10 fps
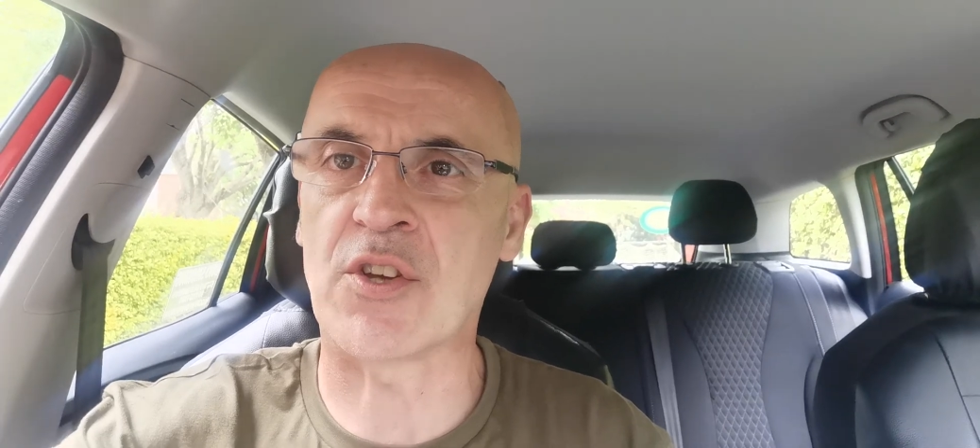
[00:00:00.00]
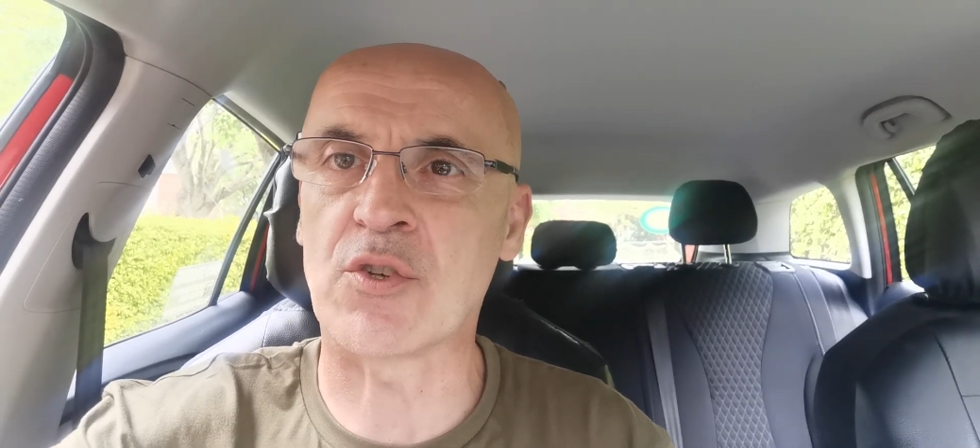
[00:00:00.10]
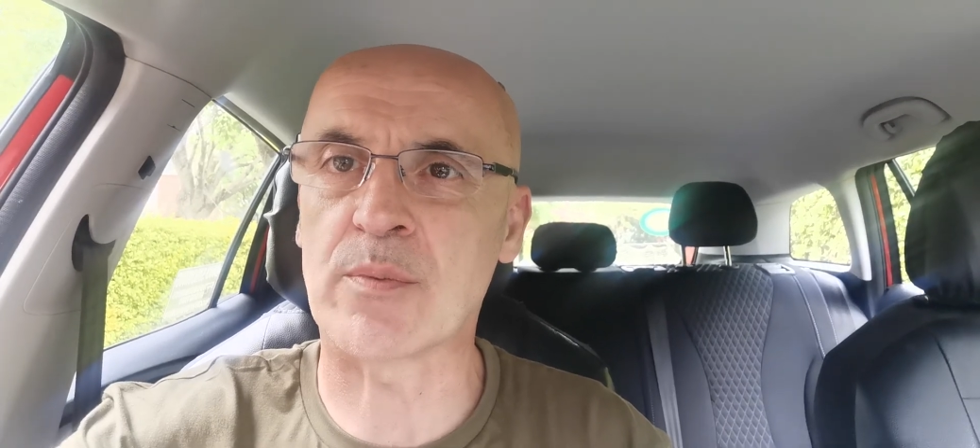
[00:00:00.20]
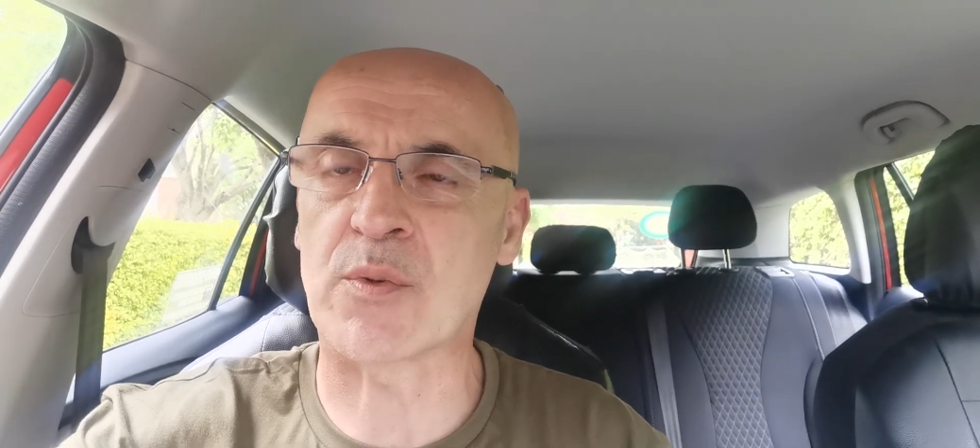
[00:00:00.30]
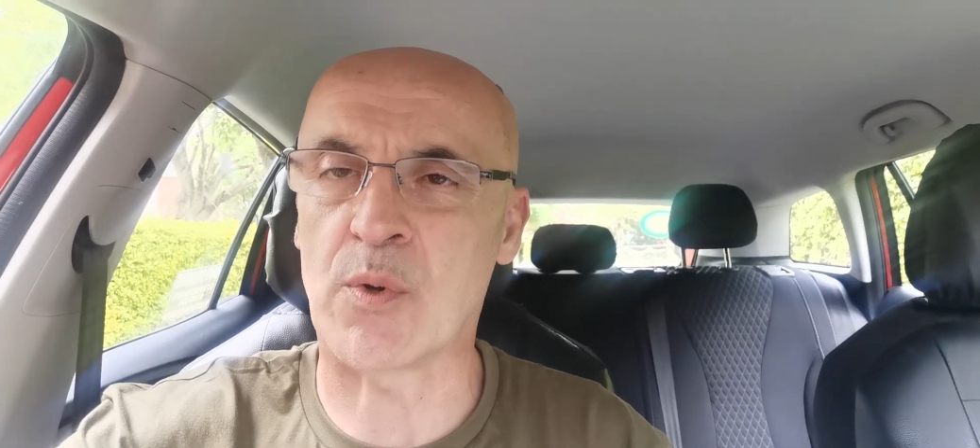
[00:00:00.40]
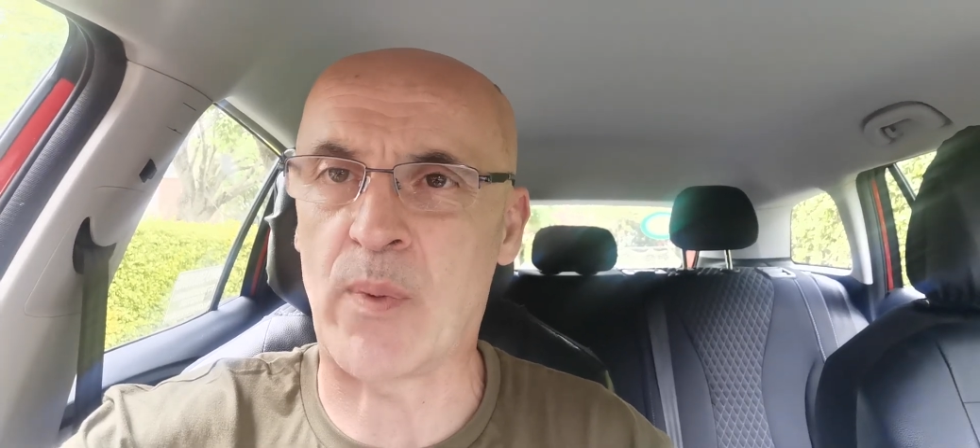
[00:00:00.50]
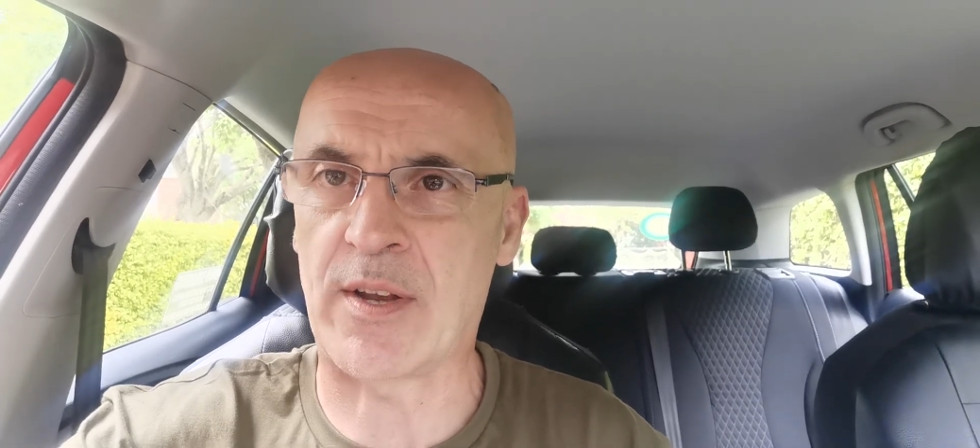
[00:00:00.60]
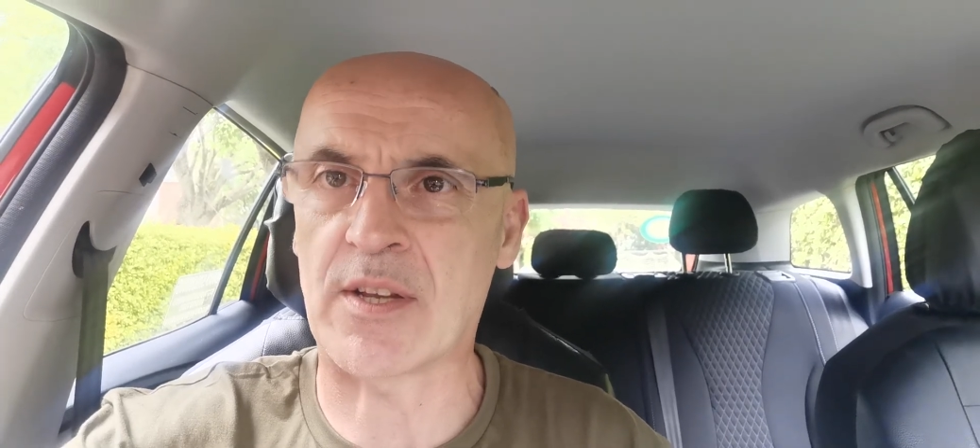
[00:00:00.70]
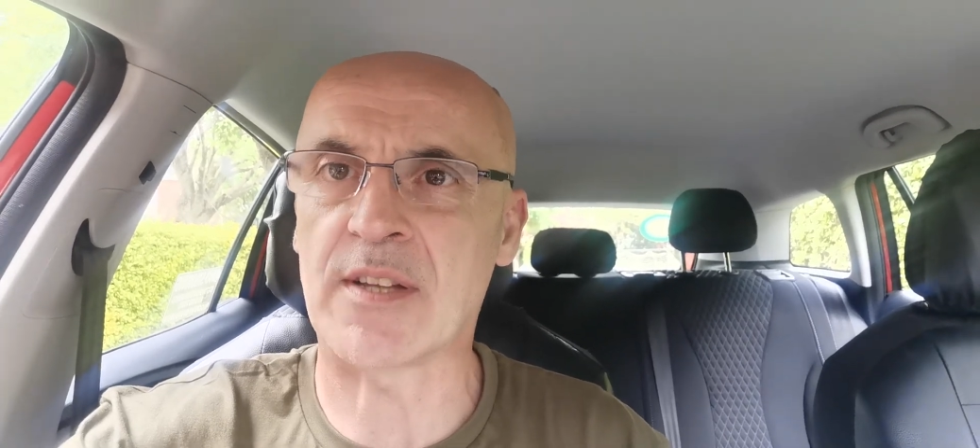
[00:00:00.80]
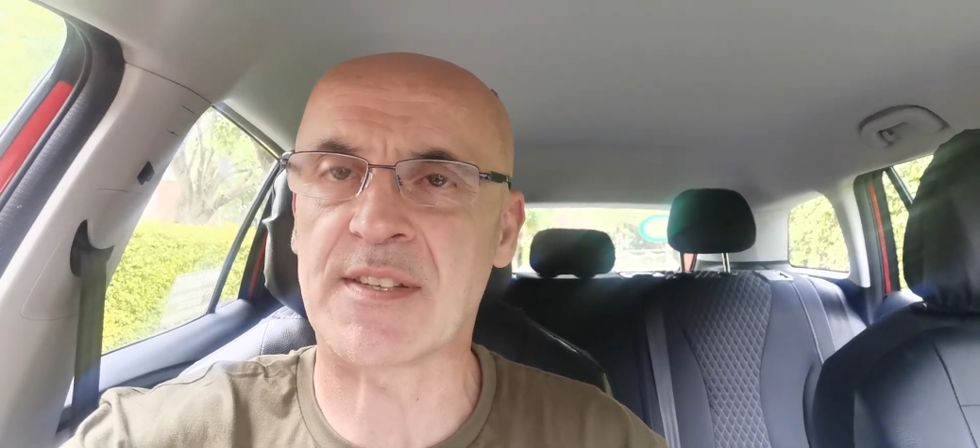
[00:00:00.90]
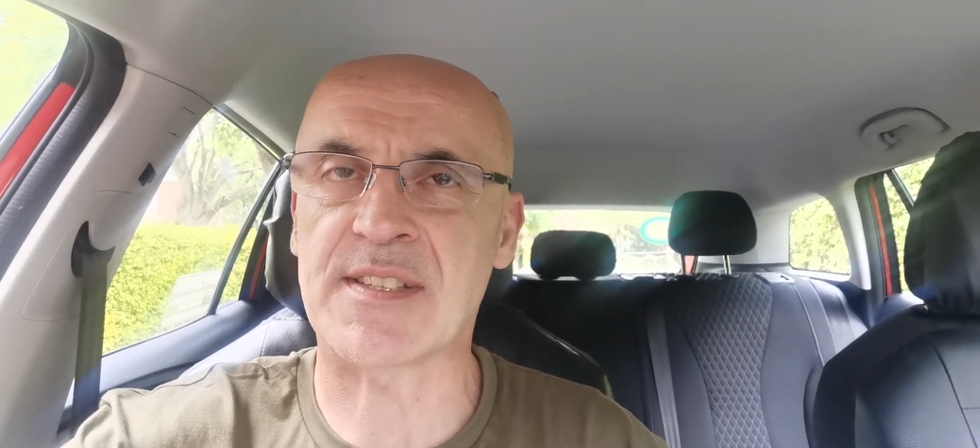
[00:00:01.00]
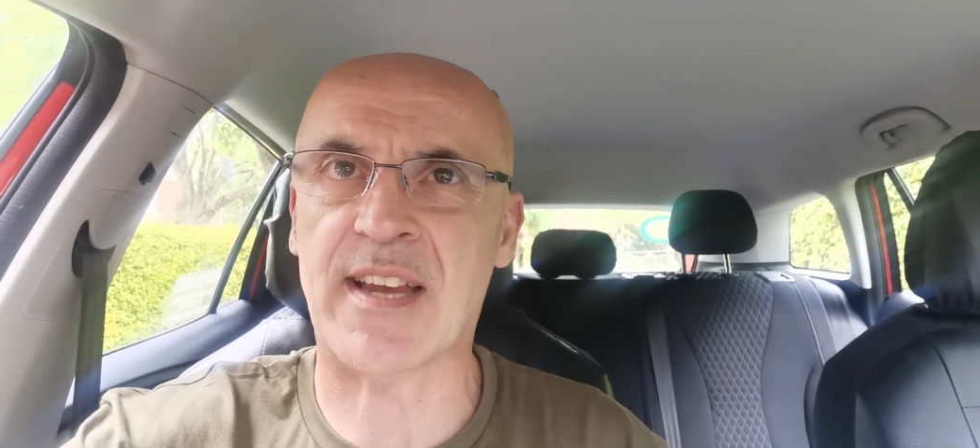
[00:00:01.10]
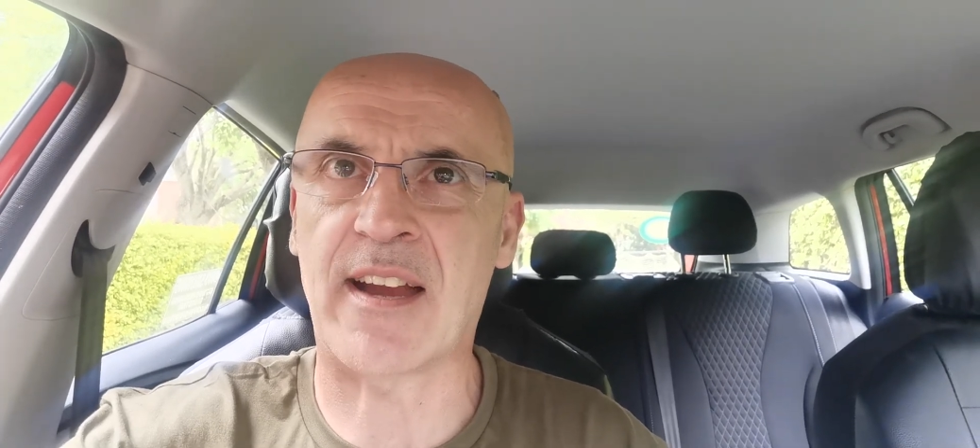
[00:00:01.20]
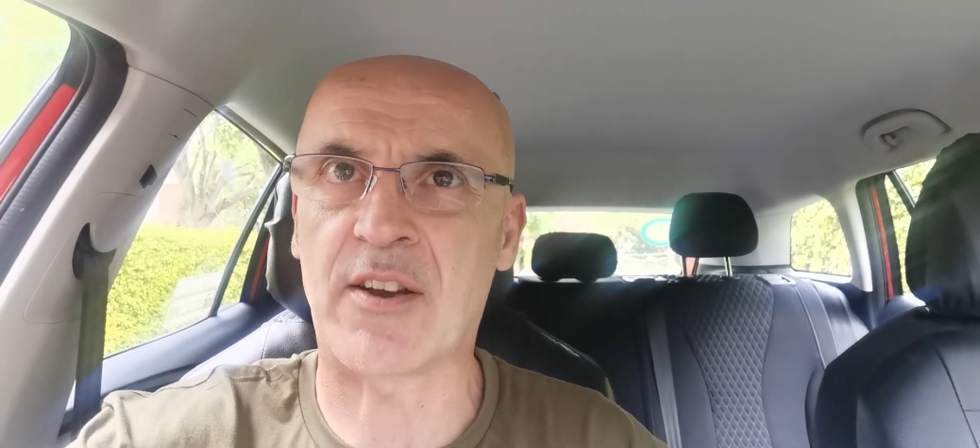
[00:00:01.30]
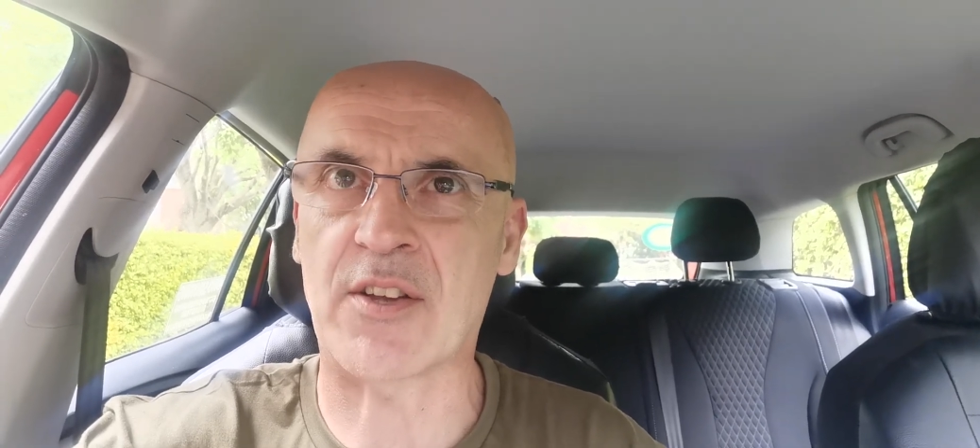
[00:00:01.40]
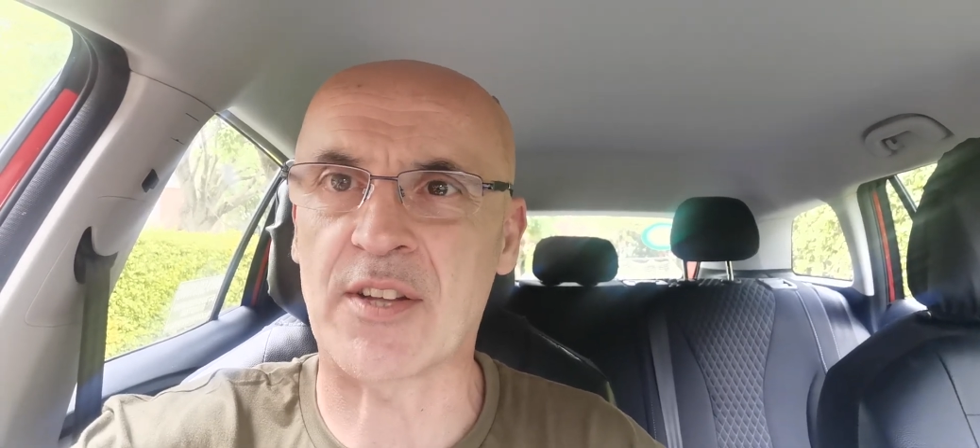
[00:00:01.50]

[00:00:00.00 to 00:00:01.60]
signed up to it when I got this car.